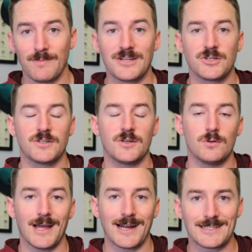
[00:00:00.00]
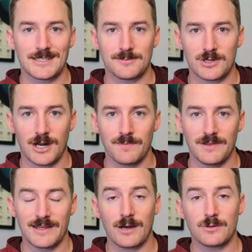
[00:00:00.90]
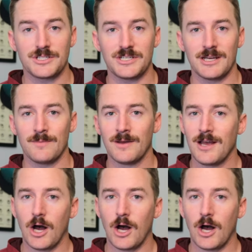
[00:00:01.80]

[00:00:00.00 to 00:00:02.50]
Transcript: make sure to like and subscribe to the Couch GM.